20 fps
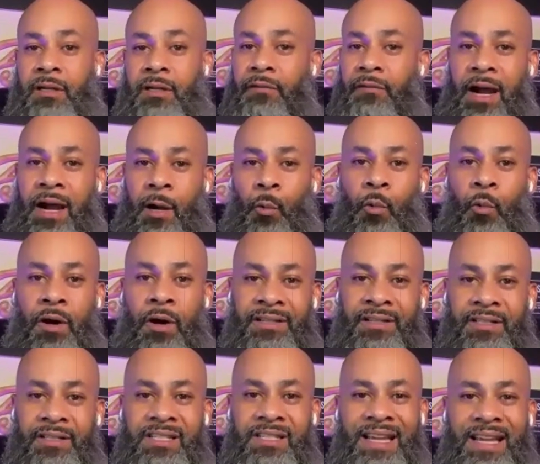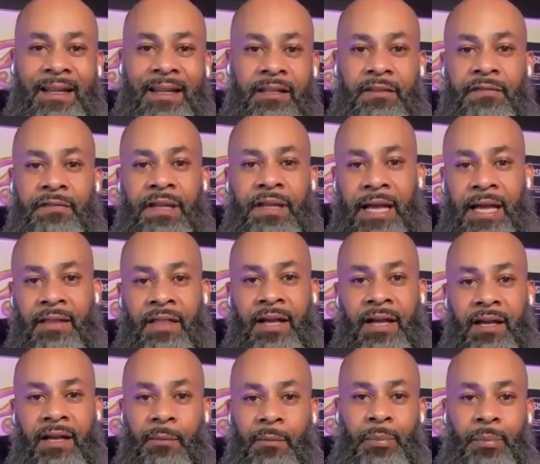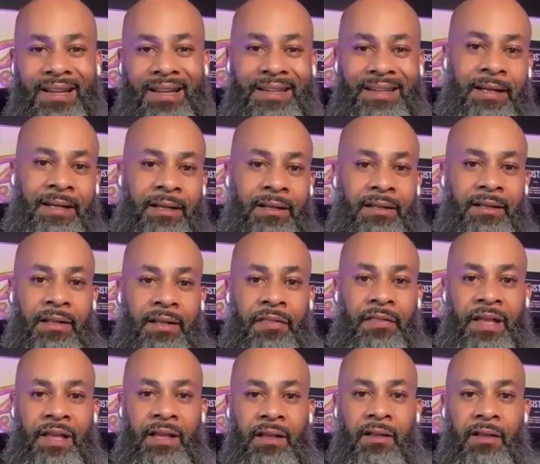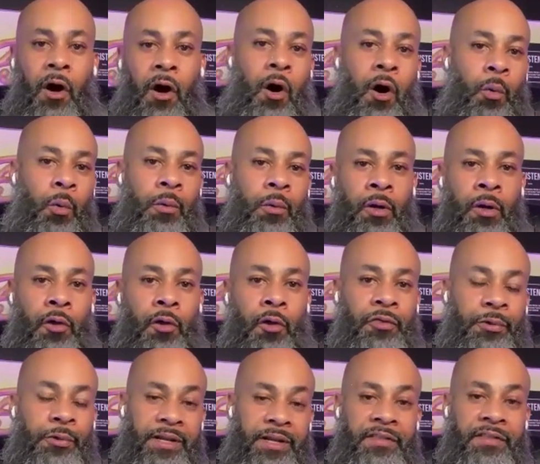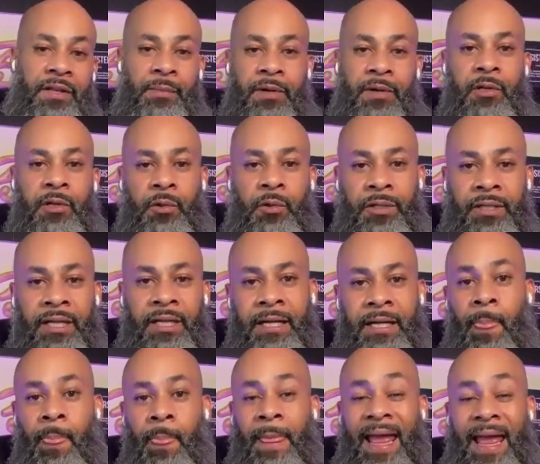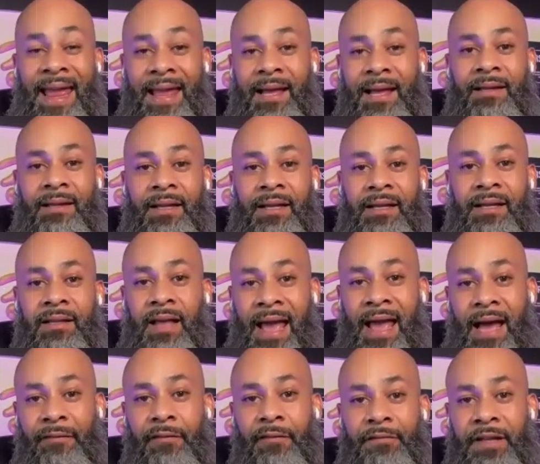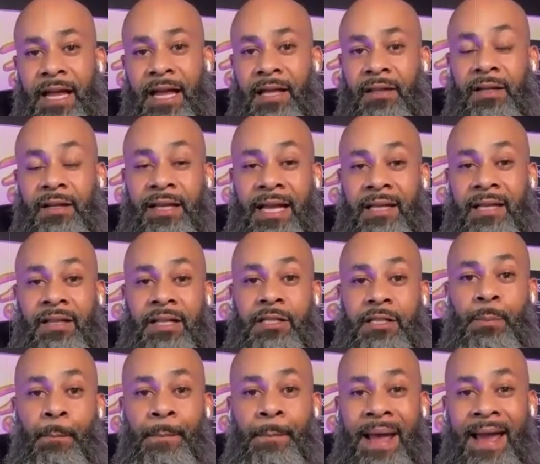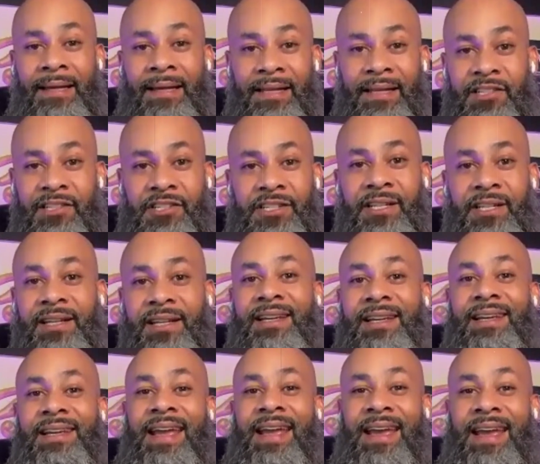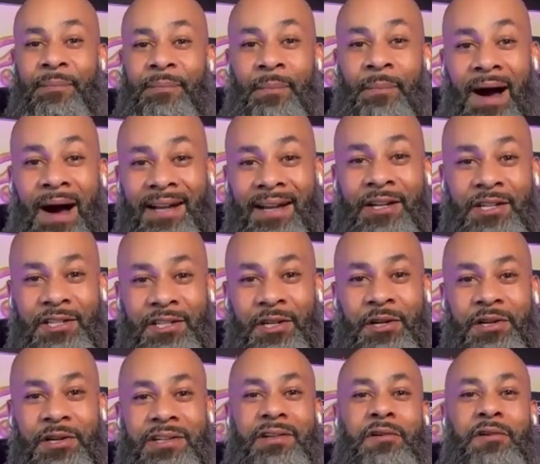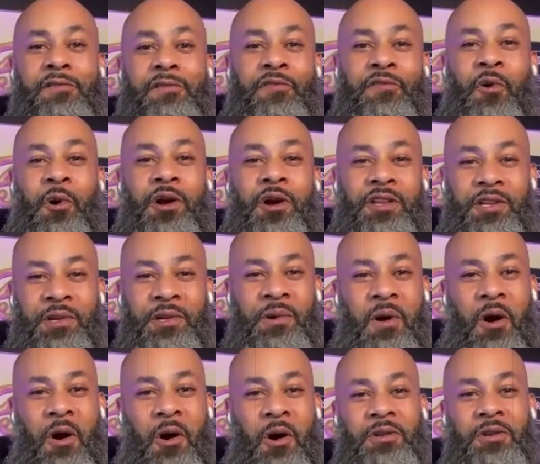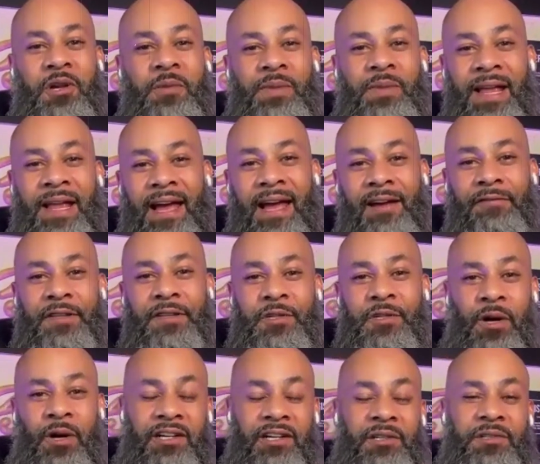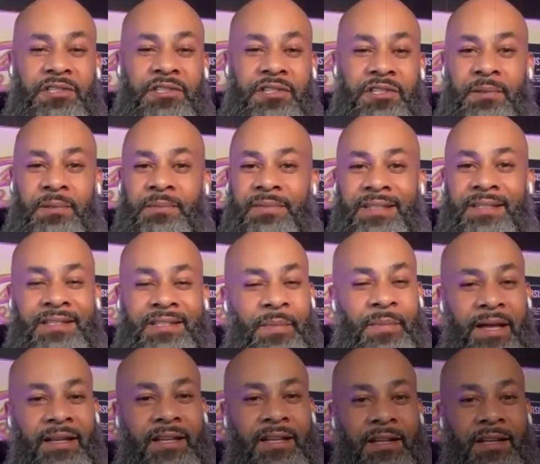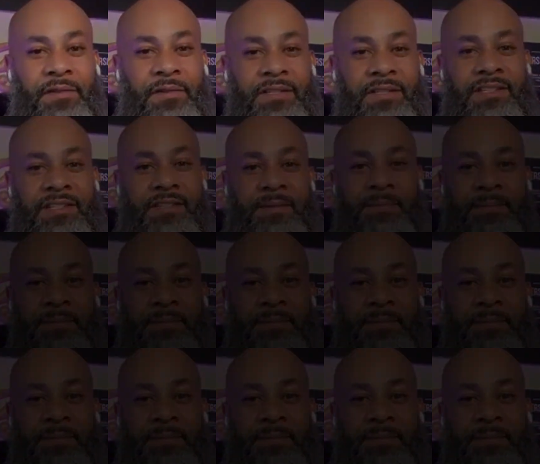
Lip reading: could have hired one solid VA that could have probably done the thing what all three of them are doing, and have a VA again that's managed and monitored for you on your behalf as well. So it's a big difference.